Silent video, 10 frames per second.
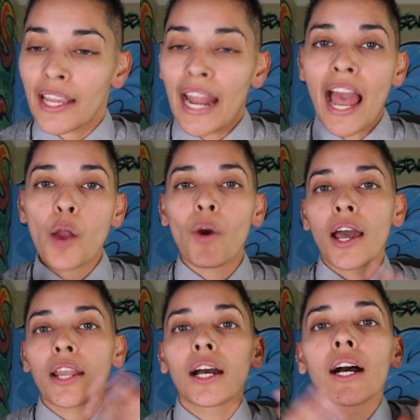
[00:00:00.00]
And I
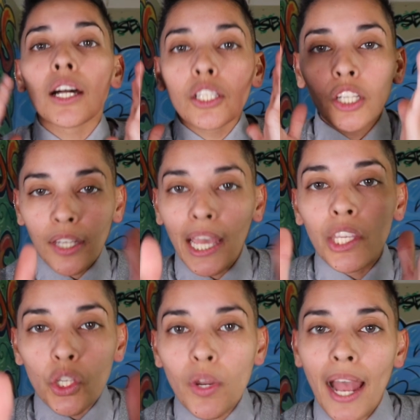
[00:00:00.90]
wanna look at
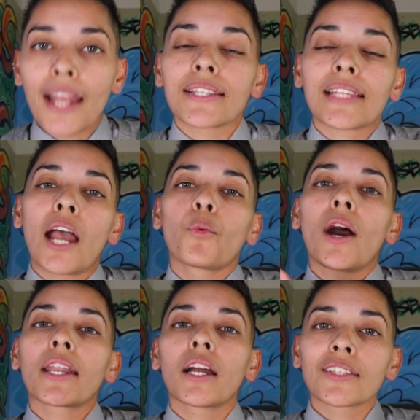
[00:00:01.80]
you guys. I
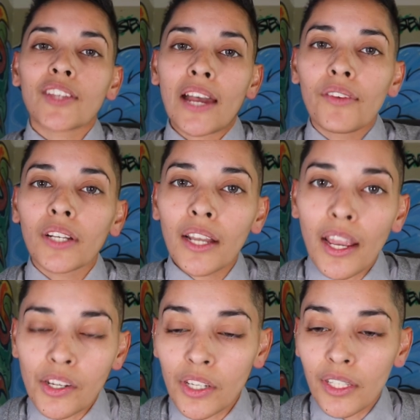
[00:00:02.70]
want us to have a
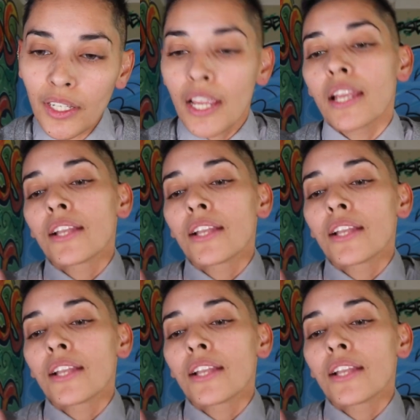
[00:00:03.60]
connection.